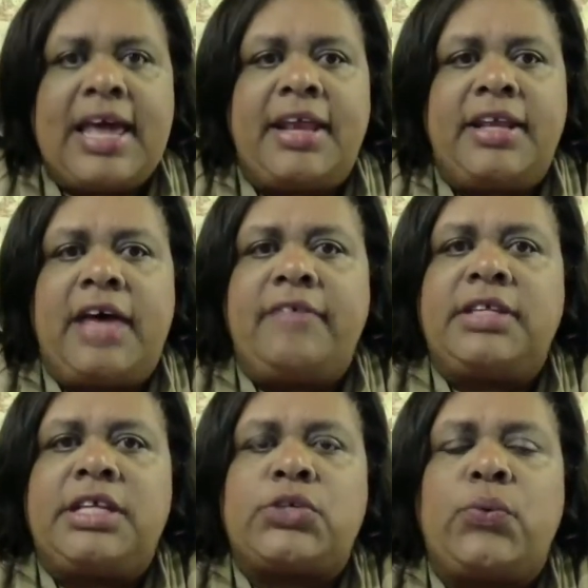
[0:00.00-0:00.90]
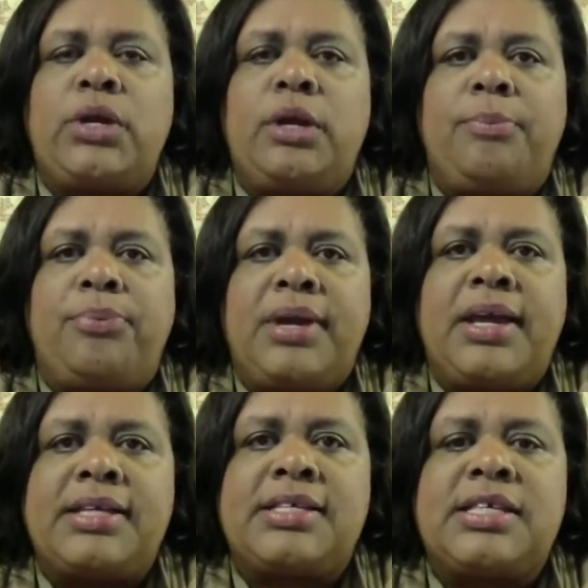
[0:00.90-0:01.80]
at a level that's going to
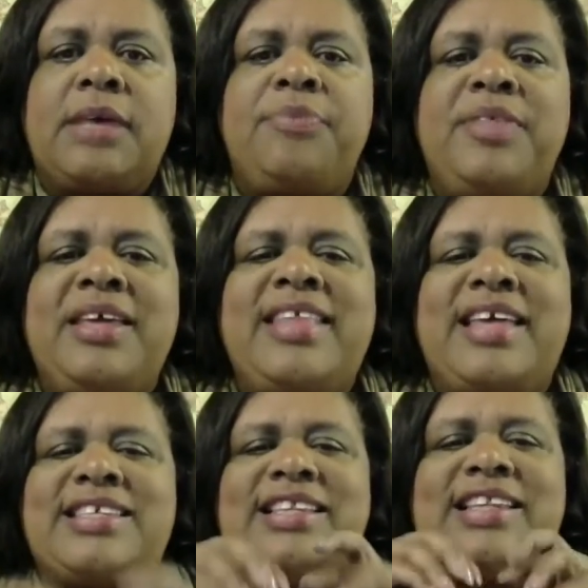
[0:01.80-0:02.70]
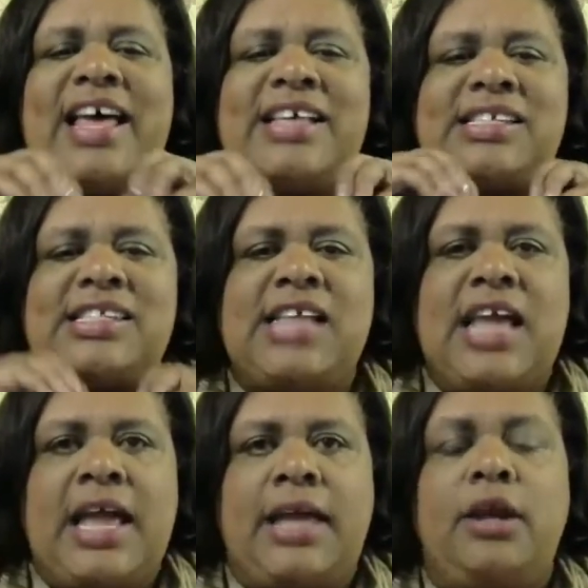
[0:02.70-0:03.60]
bring us something that's less
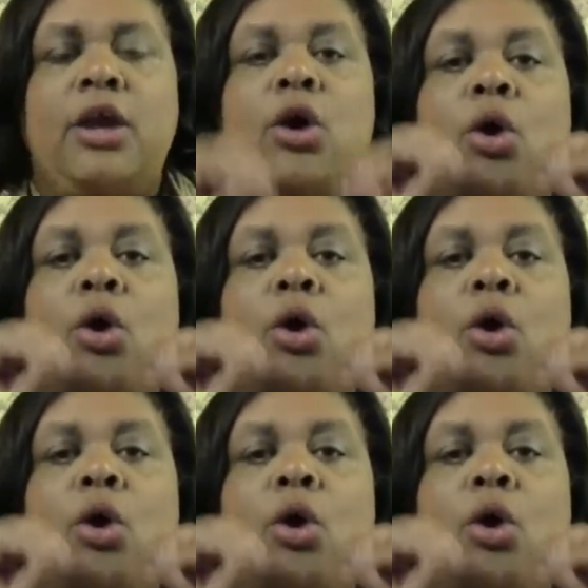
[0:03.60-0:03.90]
than